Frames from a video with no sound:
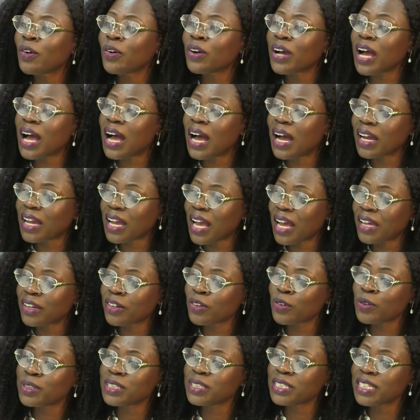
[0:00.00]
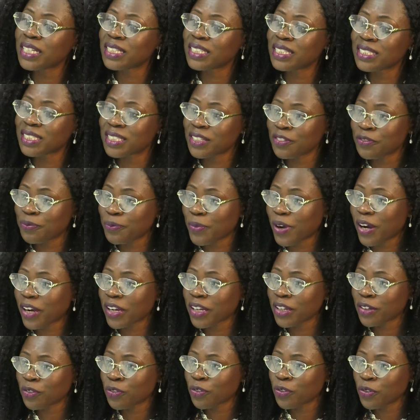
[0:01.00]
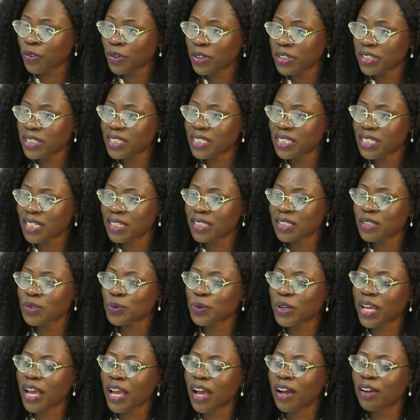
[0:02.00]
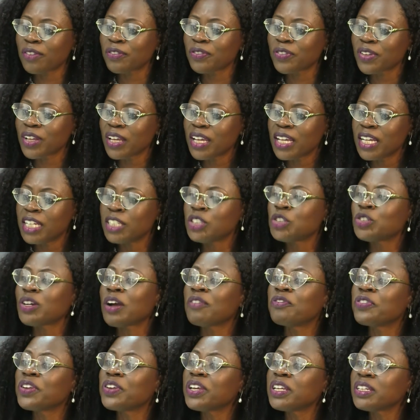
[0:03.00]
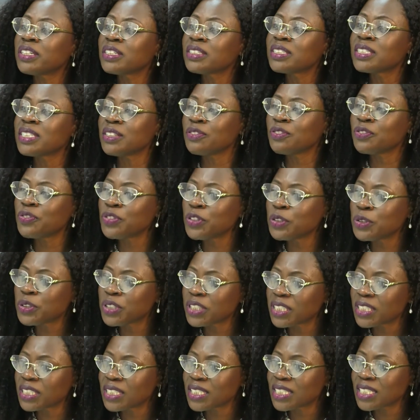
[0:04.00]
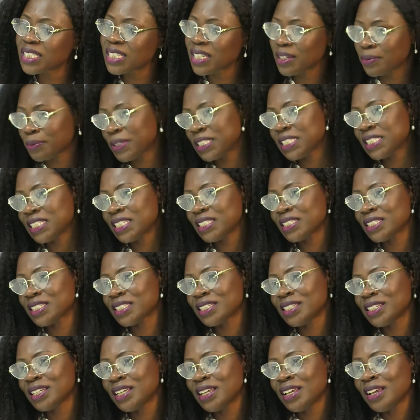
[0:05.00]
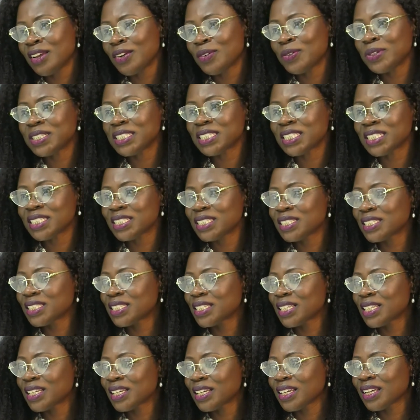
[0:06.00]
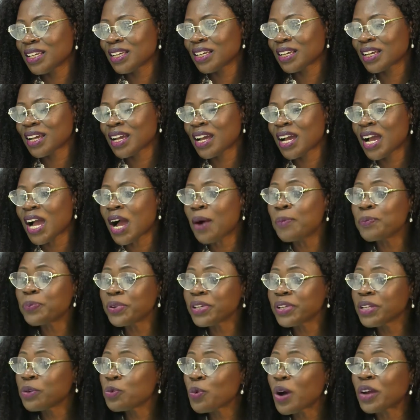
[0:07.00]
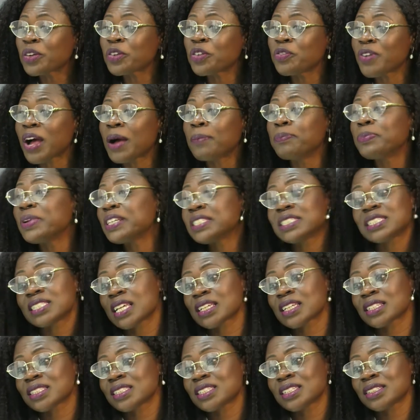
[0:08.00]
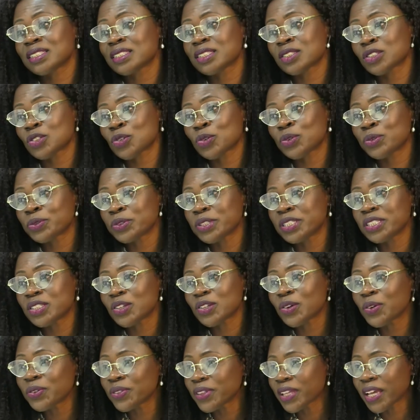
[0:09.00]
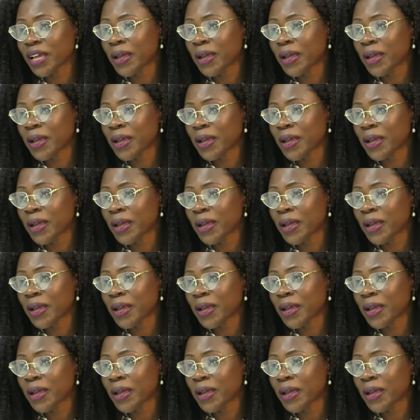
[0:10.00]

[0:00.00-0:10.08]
our Ghana alternative market, for instance, we have Intravenous Infusions Limited, which is a company, one of our best success stories on the